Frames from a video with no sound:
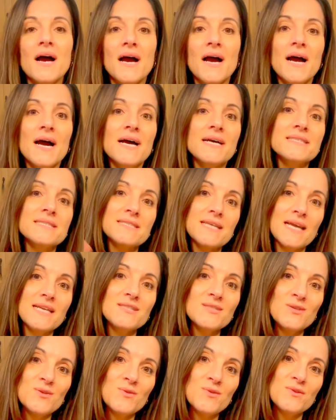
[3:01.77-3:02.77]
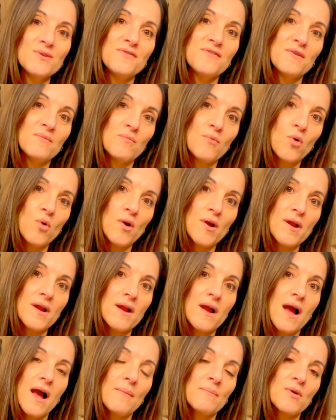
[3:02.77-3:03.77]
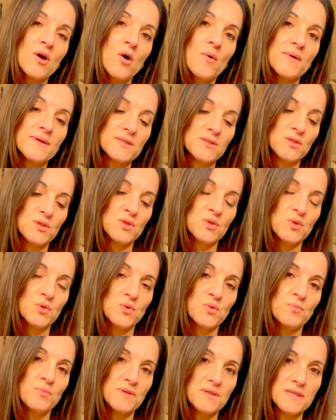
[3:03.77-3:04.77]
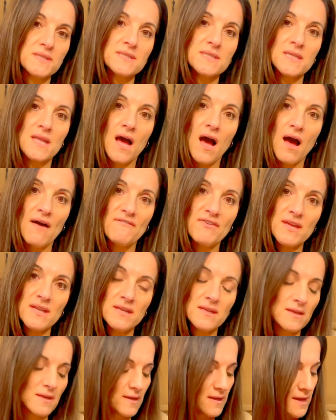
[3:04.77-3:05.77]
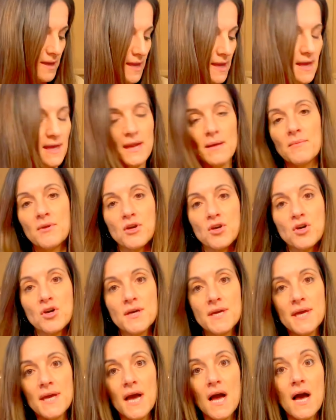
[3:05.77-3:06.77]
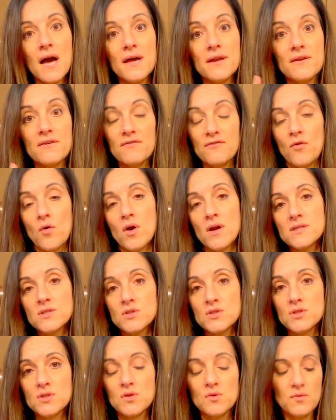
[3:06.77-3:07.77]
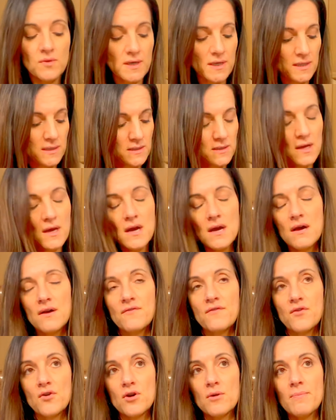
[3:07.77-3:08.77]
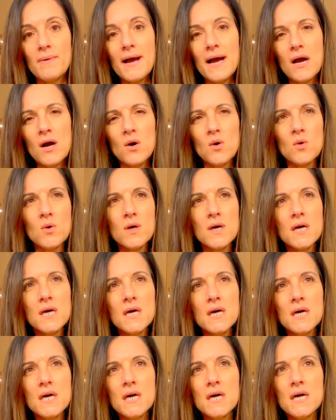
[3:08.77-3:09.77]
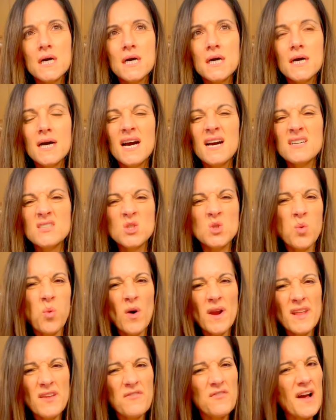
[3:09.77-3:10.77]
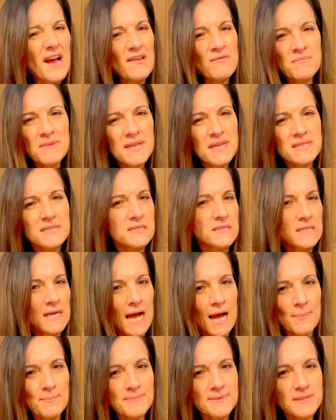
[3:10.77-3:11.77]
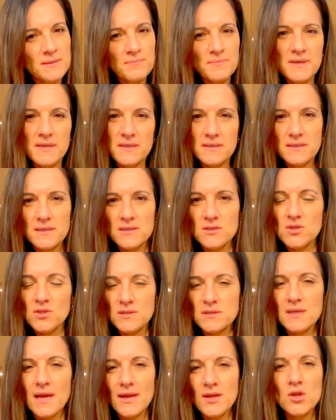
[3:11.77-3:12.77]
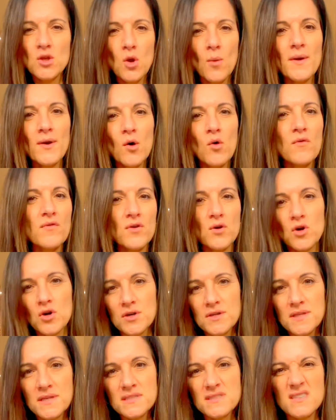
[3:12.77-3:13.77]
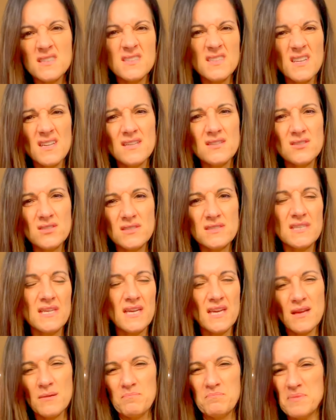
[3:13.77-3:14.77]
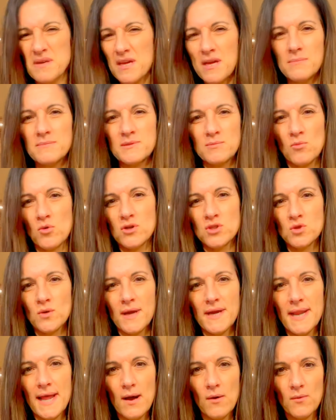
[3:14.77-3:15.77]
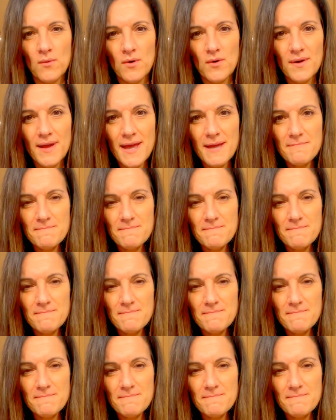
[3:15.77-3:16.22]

stay tuned for more. I'm going to put this in the oven, and I'm going to cook it on 400 degrees for about 25 minutes tops, because it just, you don't want to overcook this because then it becomes more dried out, okay?